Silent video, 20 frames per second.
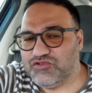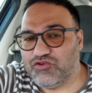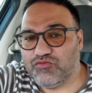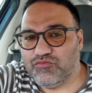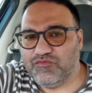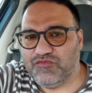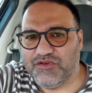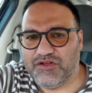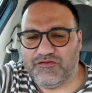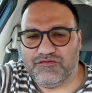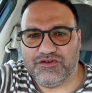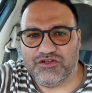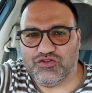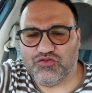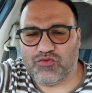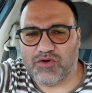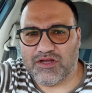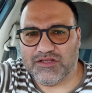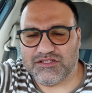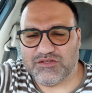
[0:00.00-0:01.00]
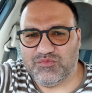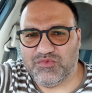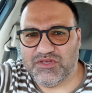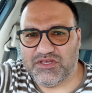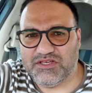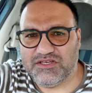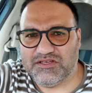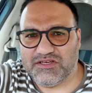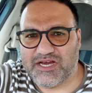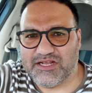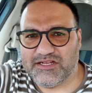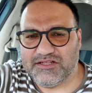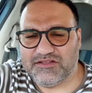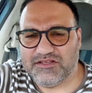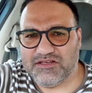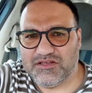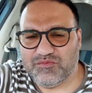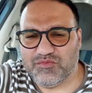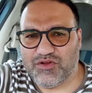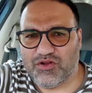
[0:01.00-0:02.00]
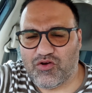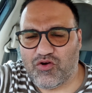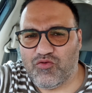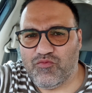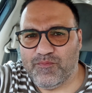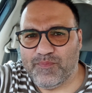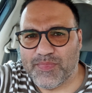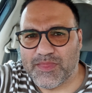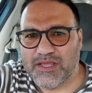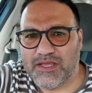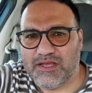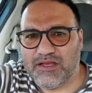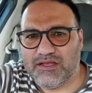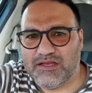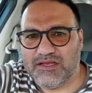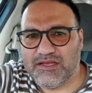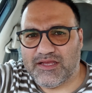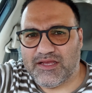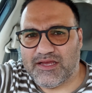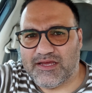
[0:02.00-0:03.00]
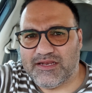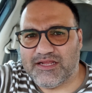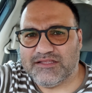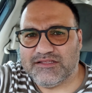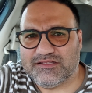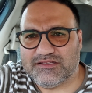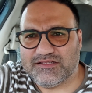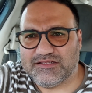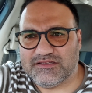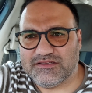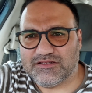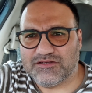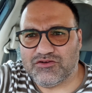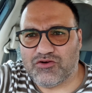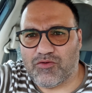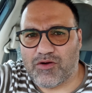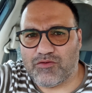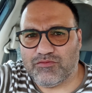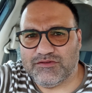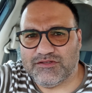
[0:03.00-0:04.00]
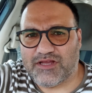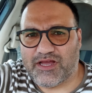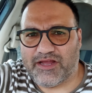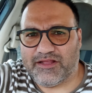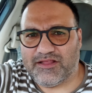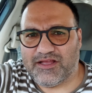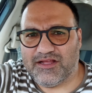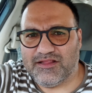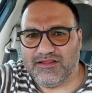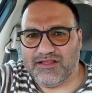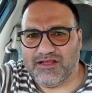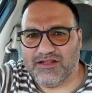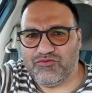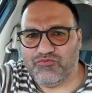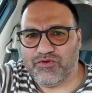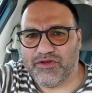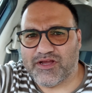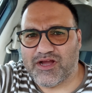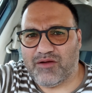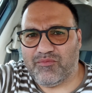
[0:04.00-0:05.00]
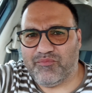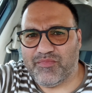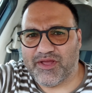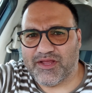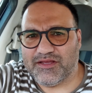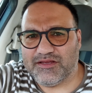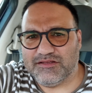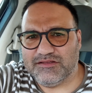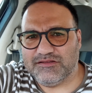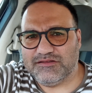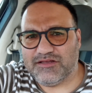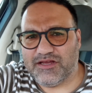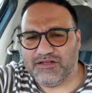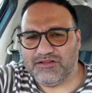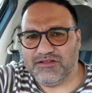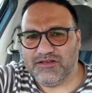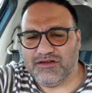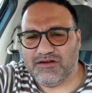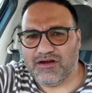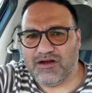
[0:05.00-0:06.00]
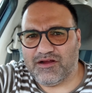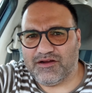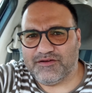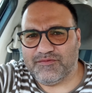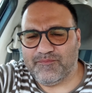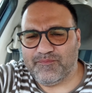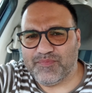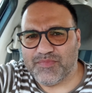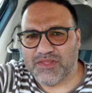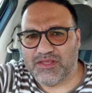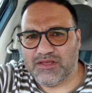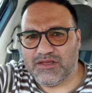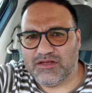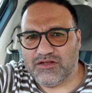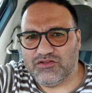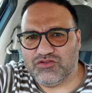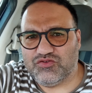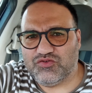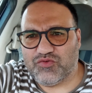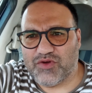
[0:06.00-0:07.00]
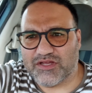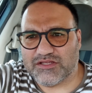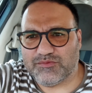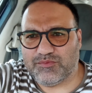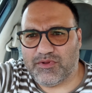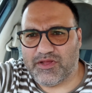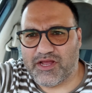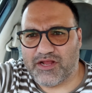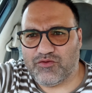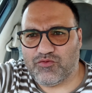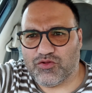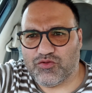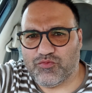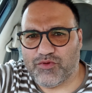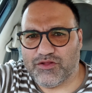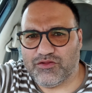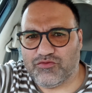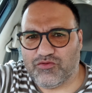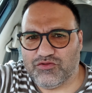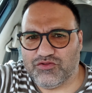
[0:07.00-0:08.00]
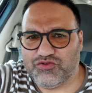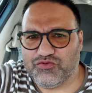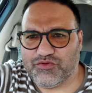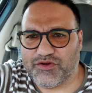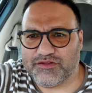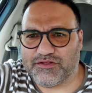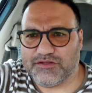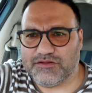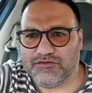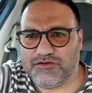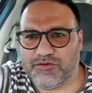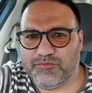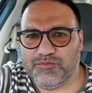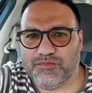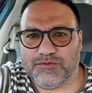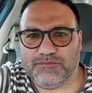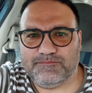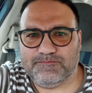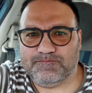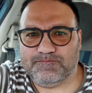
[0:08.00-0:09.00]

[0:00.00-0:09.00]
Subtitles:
So feel free to ask me anything below. Let's go outside and then we come back inside the car to explain what went on during the trip.